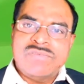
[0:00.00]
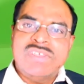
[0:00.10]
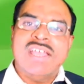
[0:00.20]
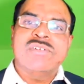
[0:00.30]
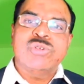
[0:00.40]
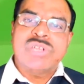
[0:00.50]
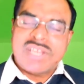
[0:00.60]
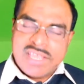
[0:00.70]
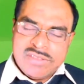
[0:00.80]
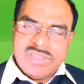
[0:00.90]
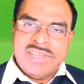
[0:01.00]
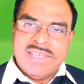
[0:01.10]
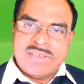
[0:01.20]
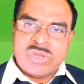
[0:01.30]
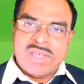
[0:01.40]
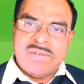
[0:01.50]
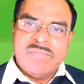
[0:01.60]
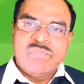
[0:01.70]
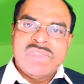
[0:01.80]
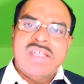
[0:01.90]
We have to train the data
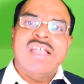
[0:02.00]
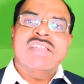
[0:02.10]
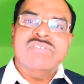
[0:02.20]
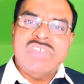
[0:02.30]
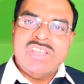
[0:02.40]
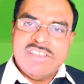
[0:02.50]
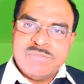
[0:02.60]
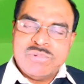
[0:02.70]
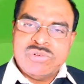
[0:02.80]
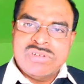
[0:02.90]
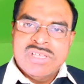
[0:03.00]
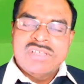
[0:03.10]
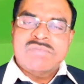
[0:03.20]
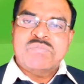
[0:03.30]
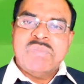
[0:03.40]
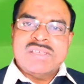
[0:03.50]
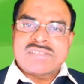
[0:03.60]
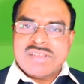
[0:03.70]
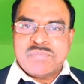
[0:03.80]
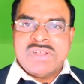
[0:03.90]
and we will input.
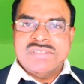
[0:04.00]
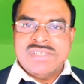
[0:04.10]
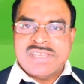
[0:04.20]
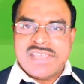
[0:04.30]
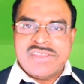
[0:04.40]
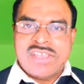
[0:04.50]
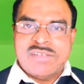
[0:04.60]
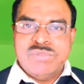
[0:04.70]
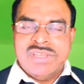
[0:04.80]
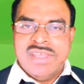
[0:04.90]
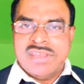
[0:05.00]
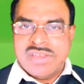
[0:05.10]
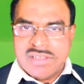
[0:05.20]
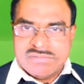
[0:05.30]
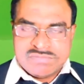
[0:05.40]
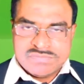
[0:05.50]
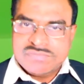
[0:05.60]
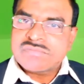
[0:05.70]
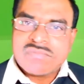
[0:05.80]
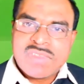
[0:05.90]
Based upon the training of the data,
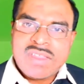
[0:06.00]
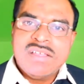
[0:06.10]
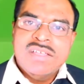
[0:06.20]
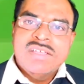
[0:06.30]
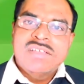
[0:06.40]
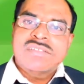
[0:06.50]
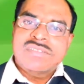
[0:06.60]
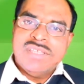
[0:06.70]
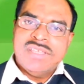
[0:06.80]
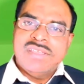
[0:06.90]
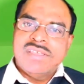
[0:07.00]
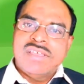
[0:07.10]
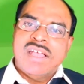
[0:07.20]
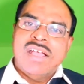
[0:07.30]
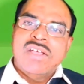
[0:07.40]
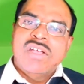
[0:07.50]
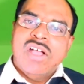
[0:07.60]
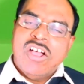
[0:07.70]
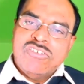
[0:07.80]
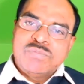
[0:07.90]
the
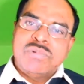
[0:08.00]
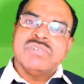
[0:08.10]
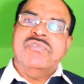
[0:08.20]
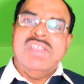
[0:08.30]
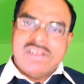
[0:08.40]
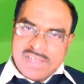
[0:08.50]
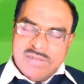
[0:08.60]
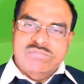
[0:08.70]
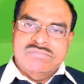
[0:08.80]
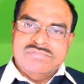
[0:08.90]
output will come.